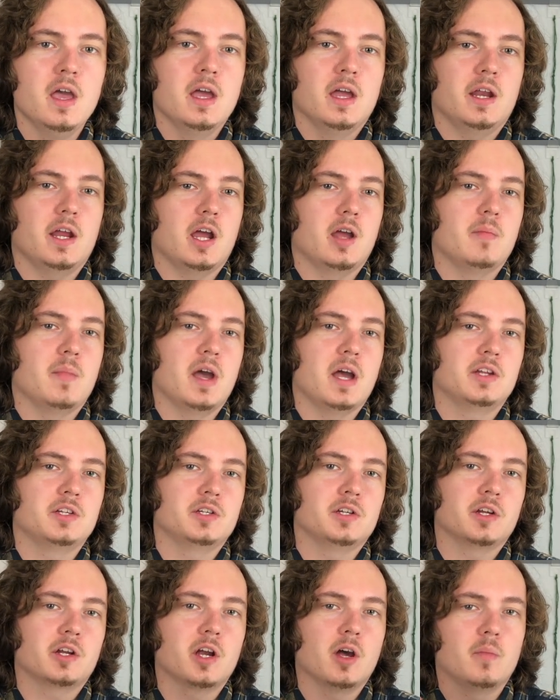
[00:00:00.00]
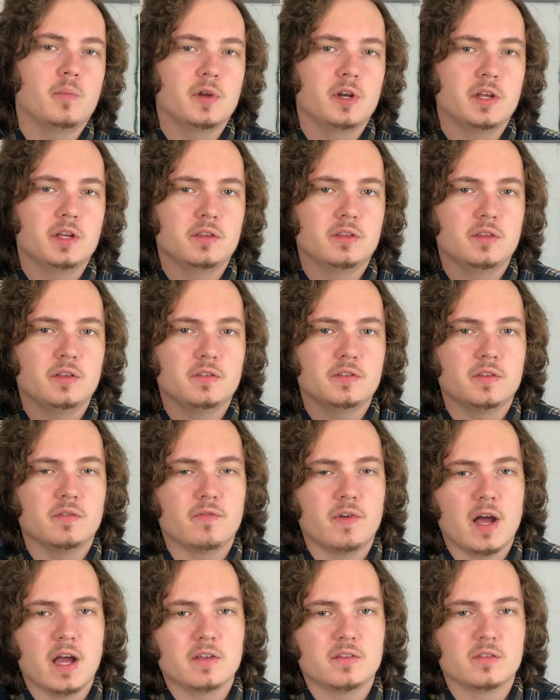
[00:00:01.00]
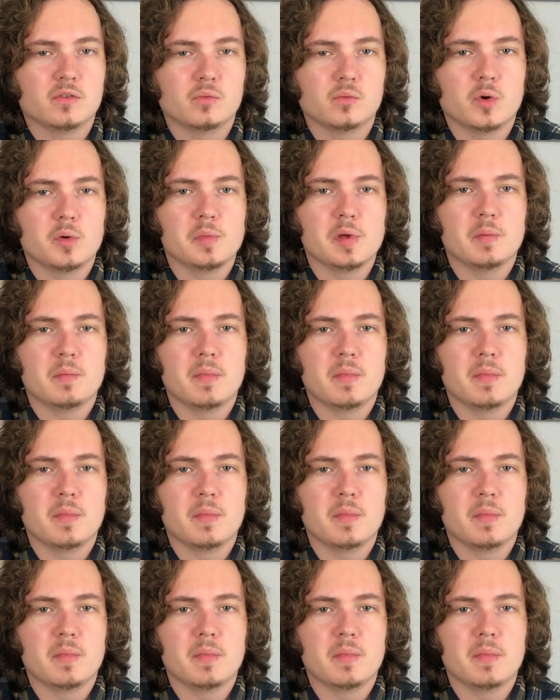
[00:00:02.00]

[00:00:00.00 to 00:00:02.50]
And I imagine accompanying these devices will be